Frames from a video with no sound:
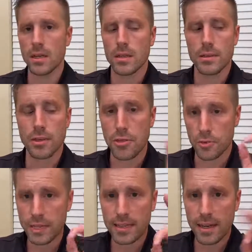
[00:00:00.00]
The
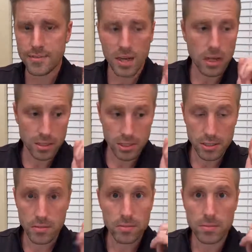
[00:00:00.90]
three that I've talked
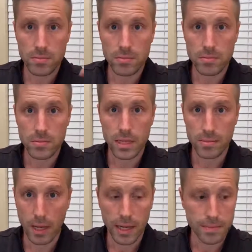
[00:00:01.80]
to in
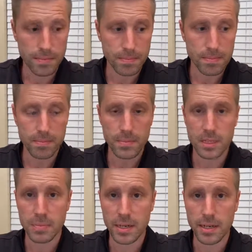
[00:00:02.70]
my
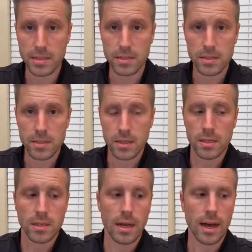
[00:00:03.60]
experience
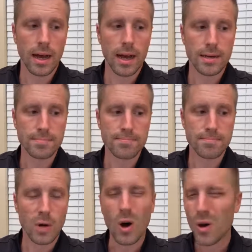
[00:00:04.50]

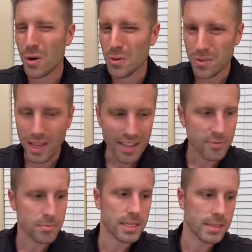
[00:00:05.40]
all left
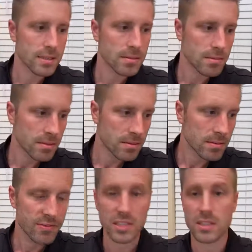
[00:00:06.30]
me
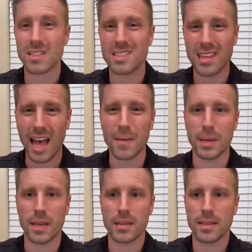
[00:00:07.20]
feeling
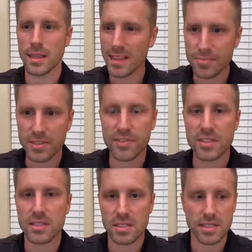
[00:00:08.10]
slimy. They left me
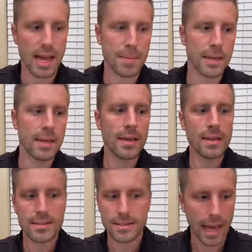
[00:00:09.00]
feeling slimy.
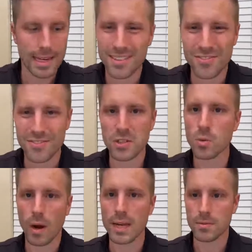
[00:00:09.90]
I didn't feel
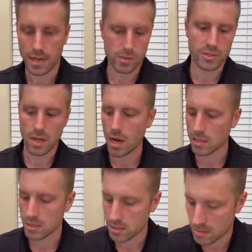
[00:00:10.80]
right when I was
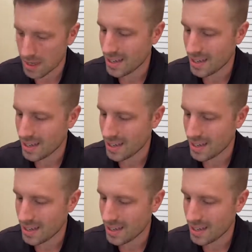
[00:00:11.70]
talking to them.